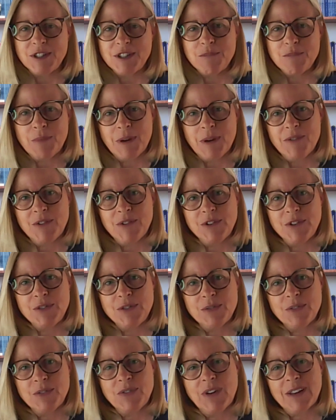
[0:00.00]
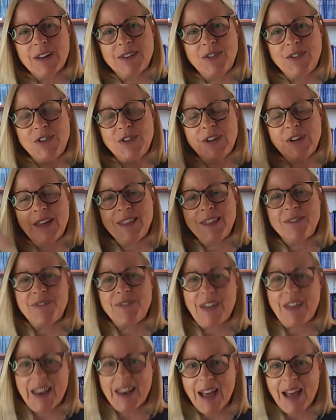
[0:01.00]
just by virtue of the fact if you take the
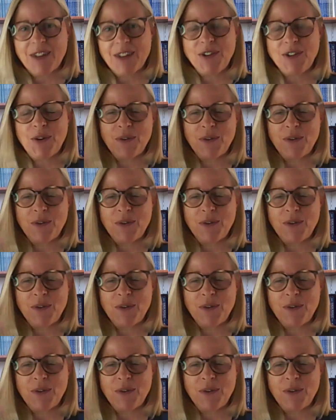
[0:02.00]
fat out, you